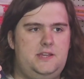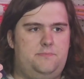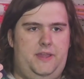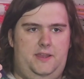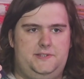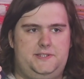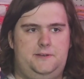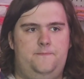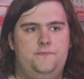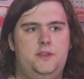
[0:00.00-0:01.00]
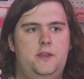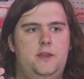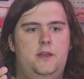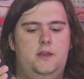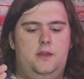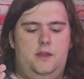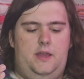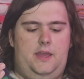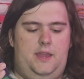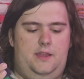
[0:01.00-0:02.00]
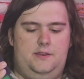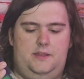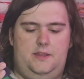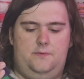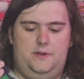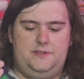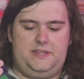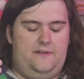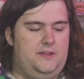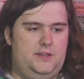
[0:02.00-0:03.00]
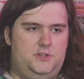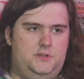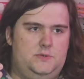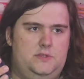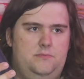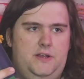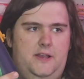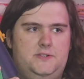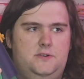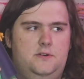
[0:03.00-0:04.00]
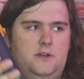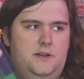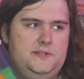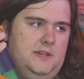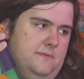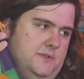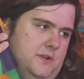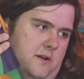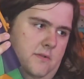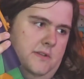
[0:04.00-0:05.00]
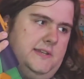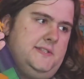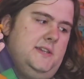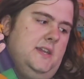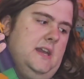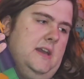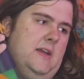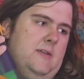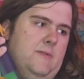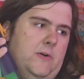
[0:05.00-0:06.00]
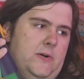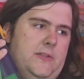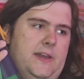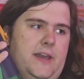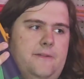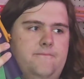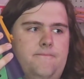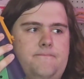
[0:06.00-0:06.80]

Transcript: Pants. And he was having issues with the blaster, causing him to not release it yet, and all that.